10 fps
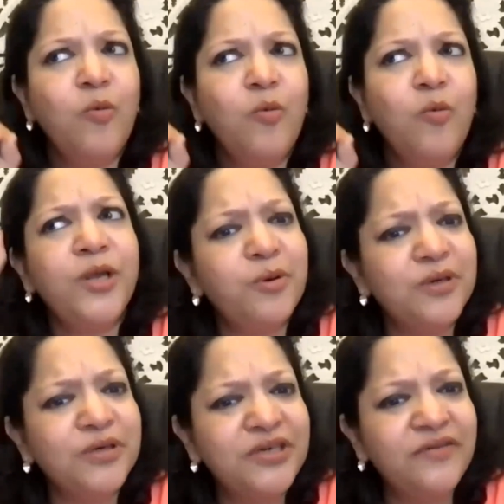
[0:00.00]
what do you want
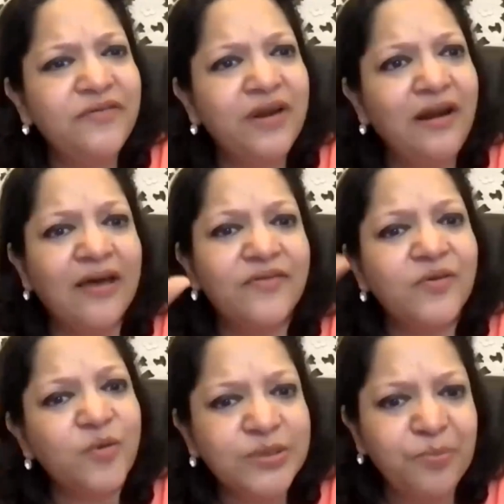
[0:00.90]
to achieve in life
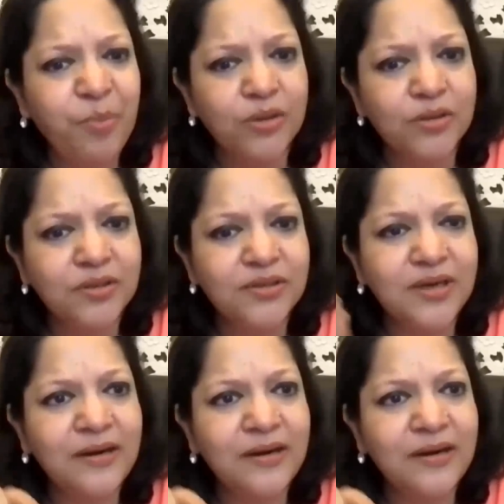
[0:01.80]
and what's important?